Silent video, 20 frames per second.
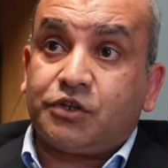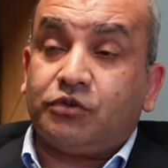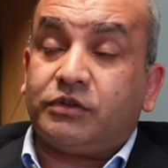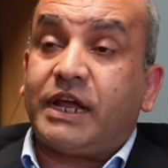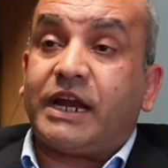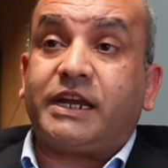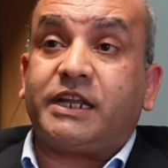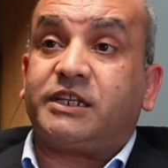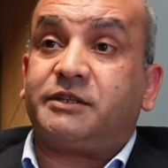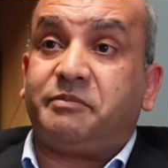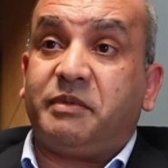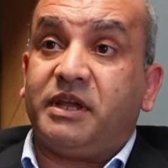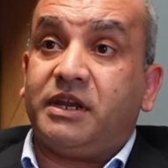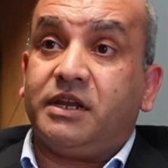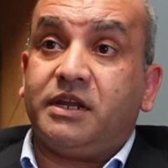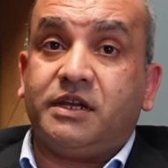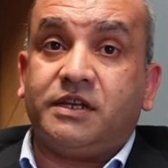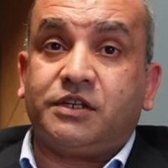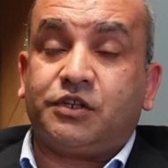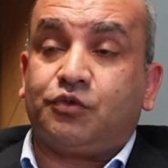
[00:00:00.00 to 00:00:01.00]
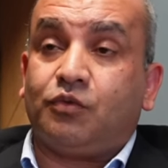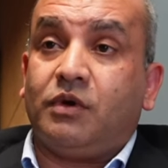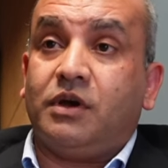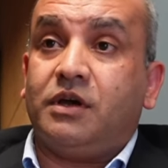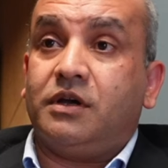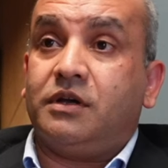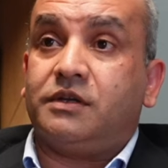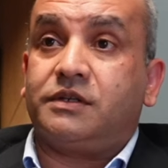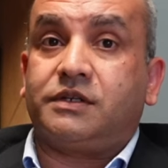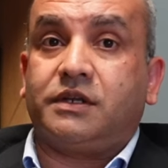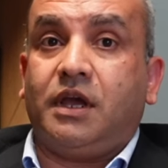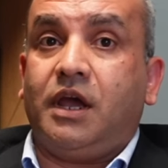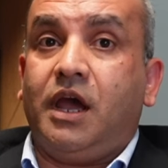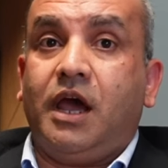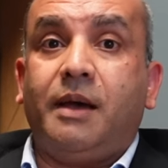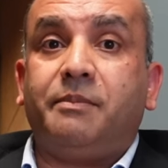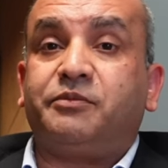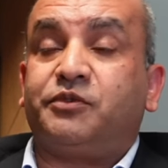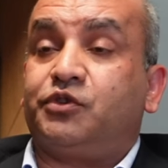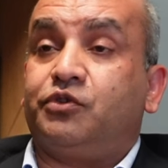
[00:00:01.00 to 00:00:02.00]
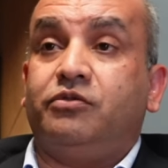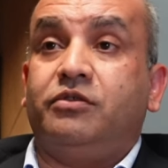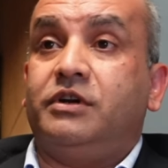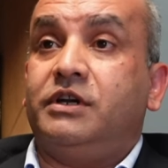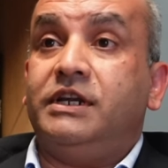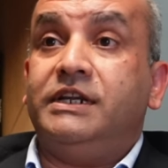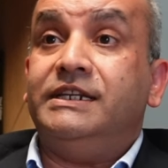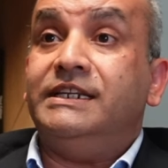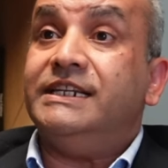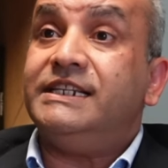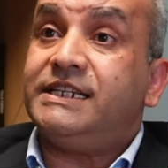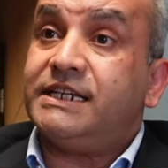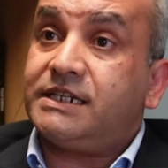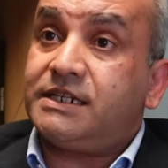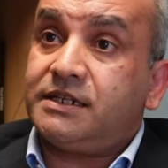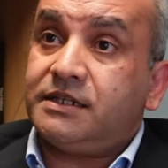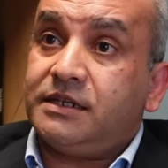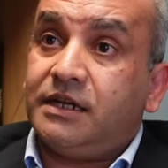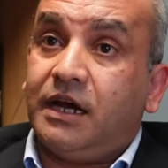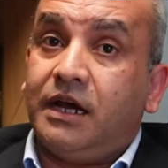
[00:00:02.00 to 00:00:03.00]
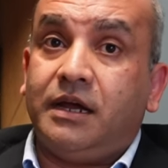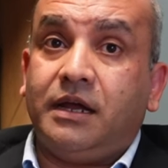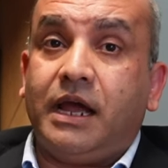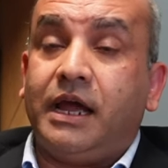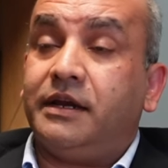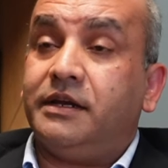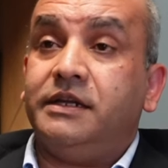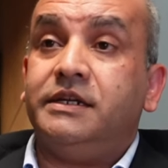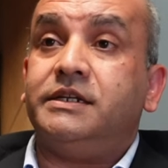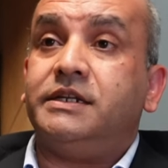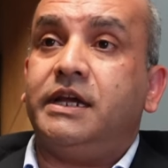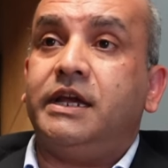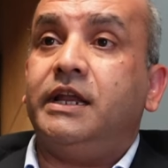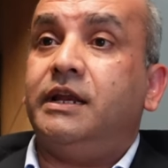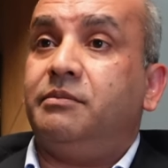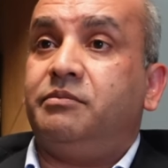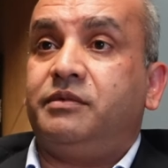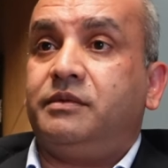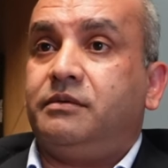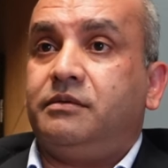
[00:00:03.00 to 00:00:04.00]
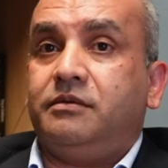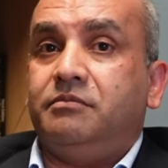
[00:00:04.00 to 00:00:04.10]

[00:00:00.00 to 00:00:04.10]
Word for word: So mm -hmm. that experience was absolutely needed uh, and it helped